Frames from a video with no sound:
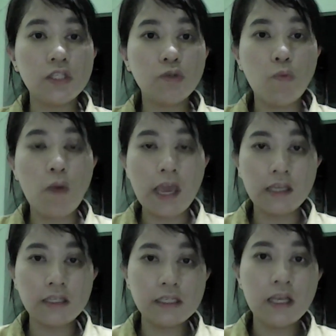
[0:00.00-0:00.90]

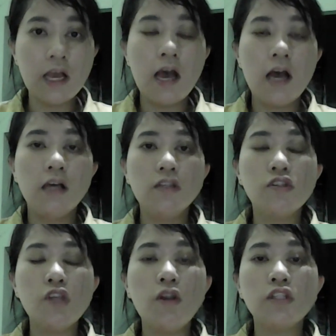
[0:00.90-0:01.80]
ways,
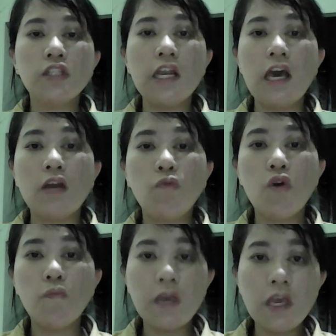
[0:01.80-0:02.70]
so the standard will
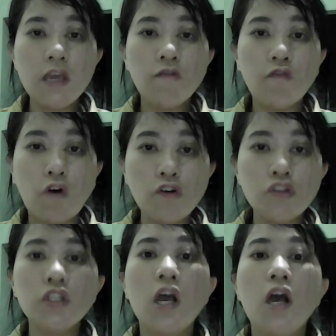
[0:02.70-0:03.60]
be: first,
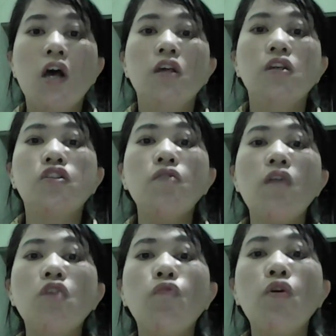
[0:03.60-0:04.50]

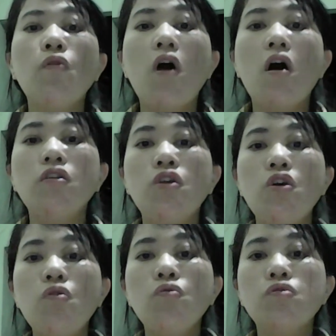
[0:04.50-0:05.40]
students will
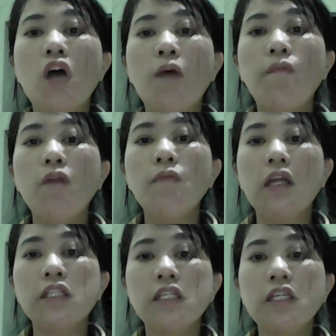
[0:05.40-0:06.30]
use
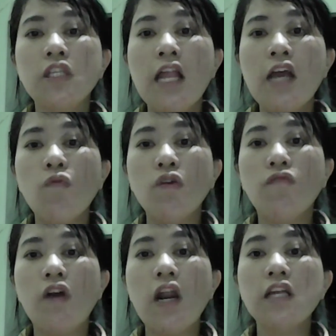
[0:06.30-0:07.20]
appropriate language
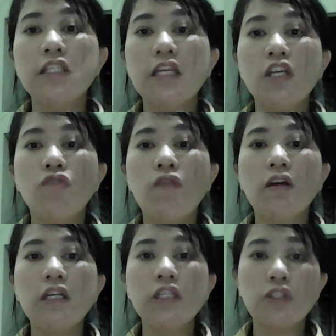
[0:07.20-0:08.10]
variety,
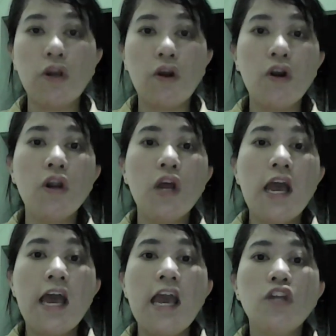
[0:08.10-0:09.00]
register,
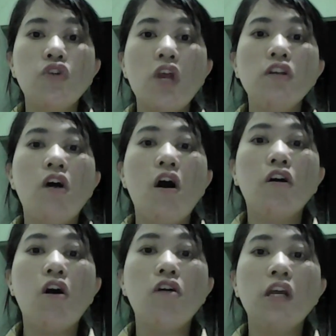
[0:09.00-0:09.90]
and gender
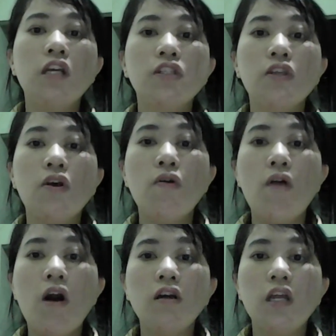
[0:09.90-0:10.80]
according to
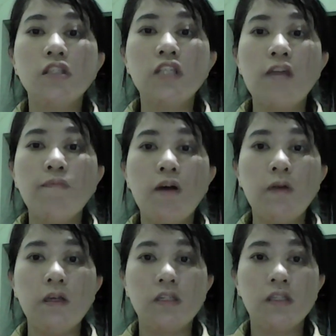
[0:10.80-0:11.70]
audience and
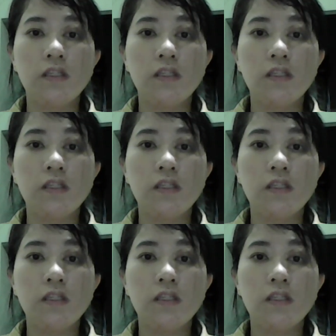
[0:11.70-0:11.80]
purpose.